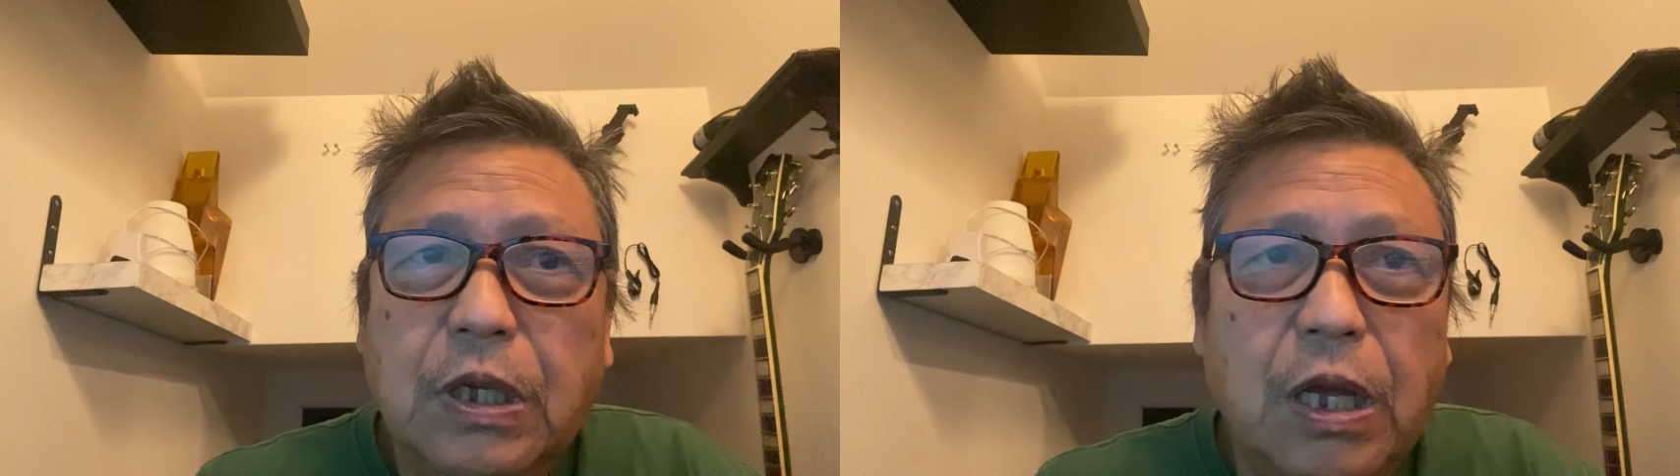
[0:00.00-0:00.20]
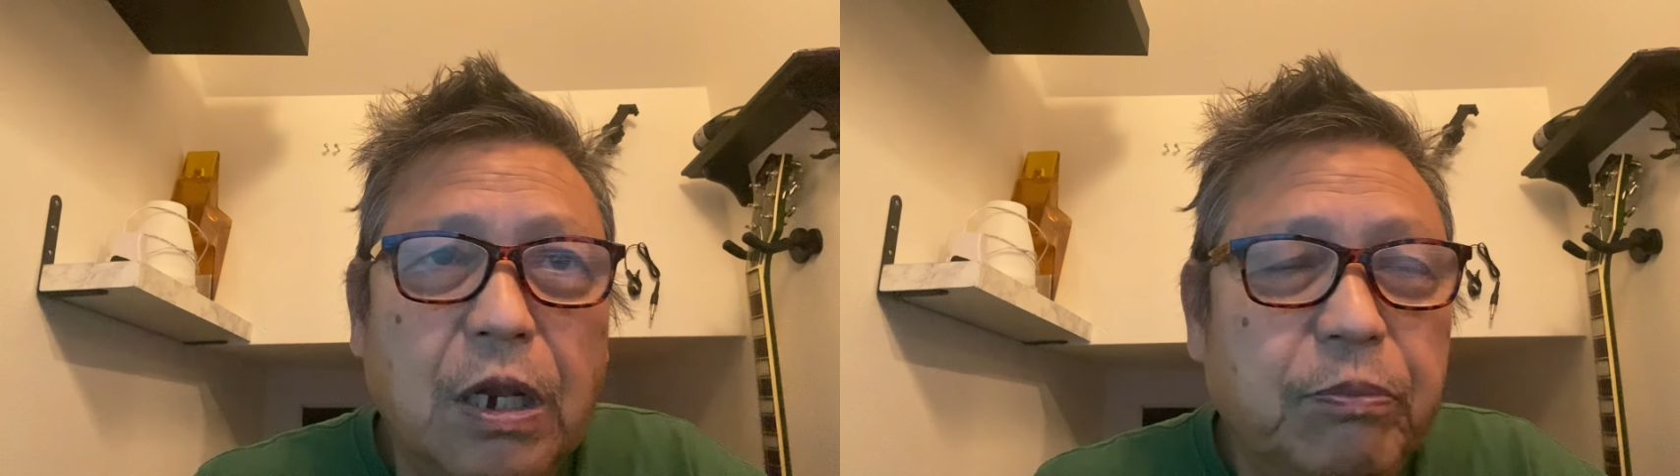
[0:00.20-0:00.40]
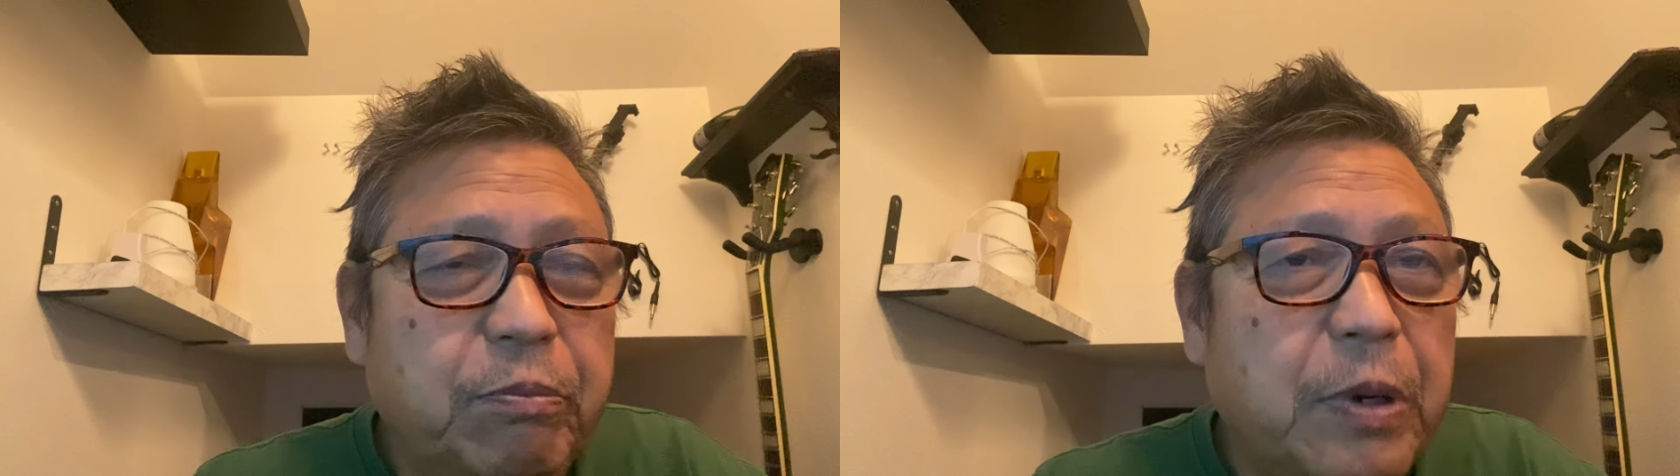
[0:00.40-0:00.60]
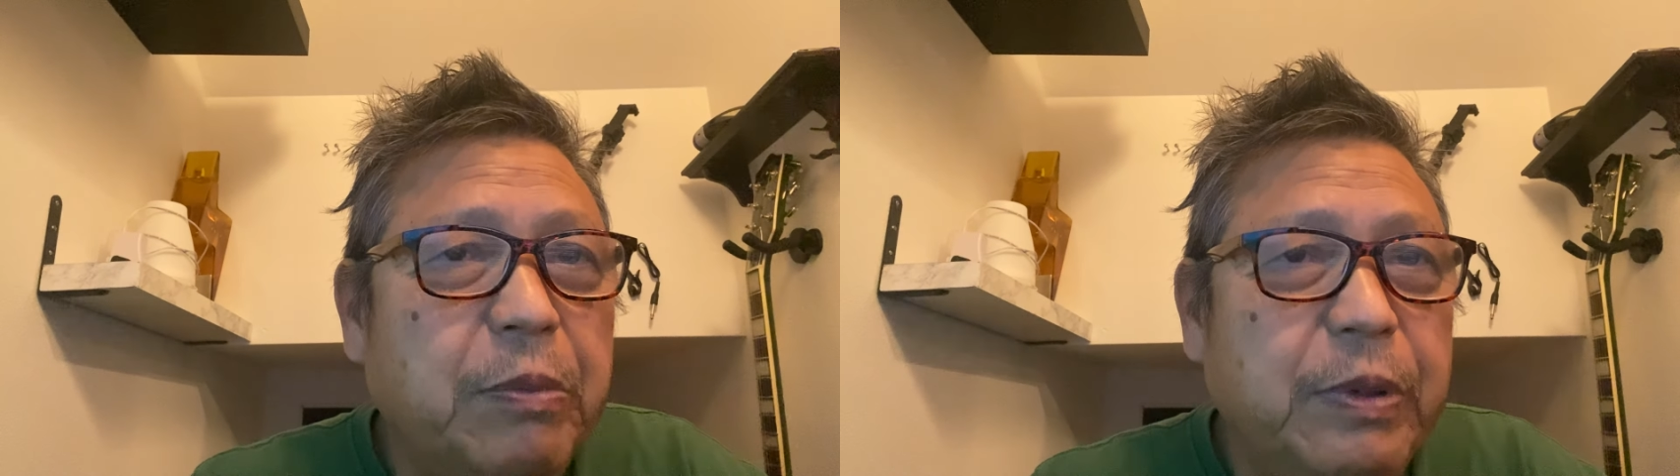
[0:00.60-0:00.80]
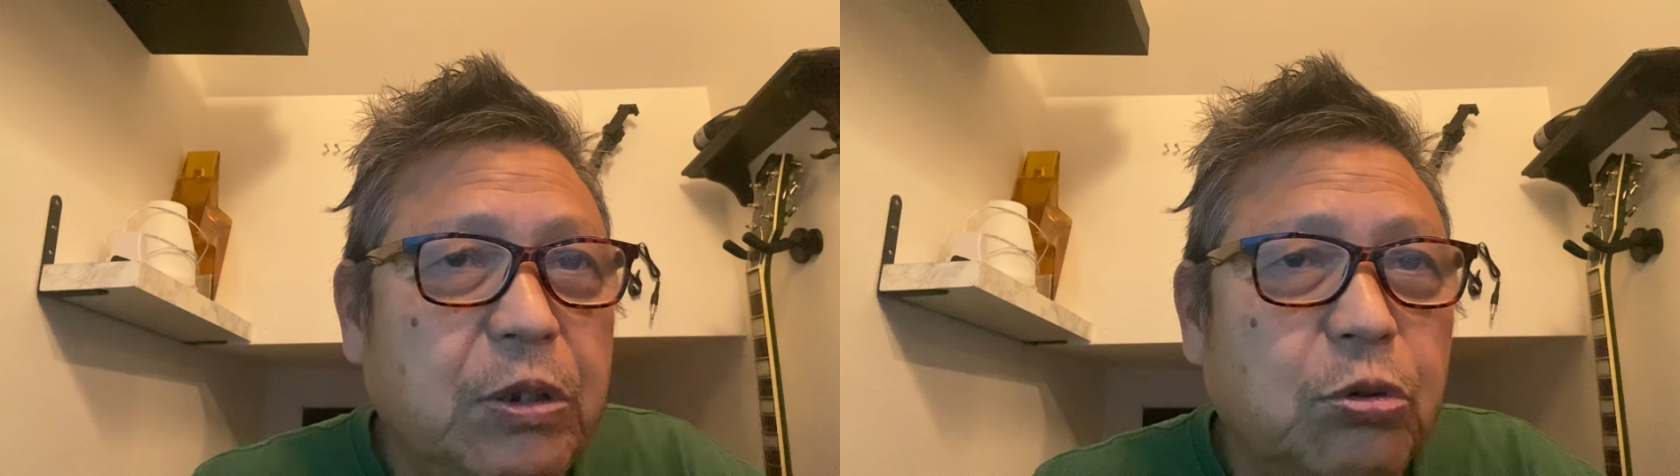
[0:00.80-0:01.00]
I'll
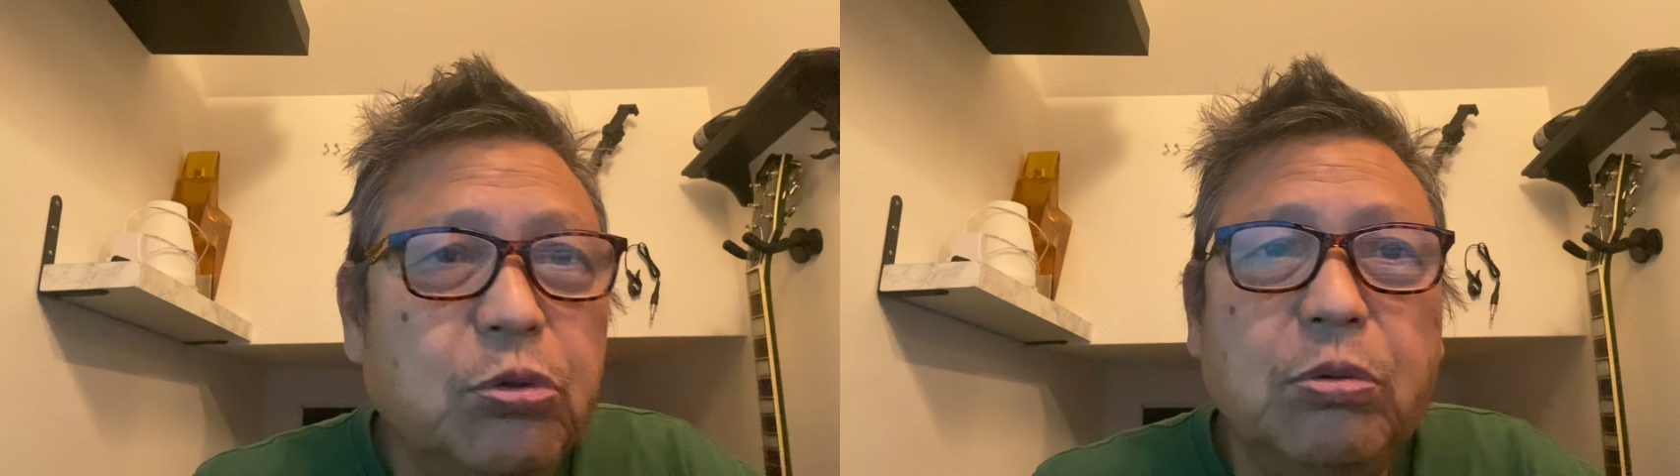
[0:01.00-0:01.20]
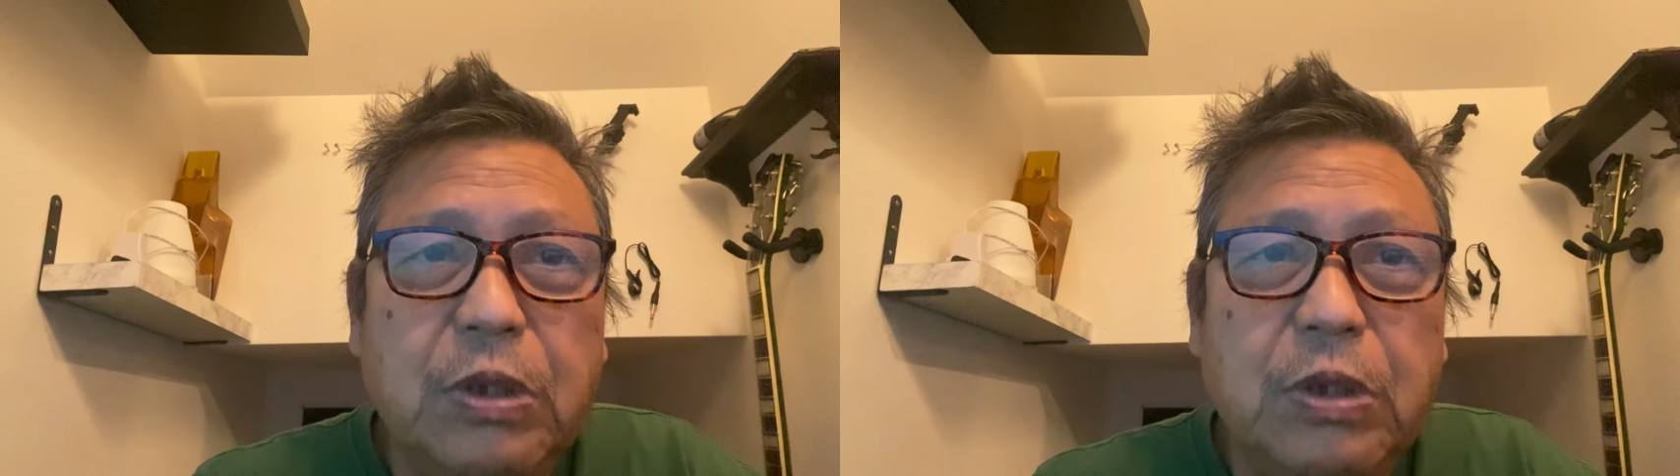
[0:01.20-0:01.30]
probably do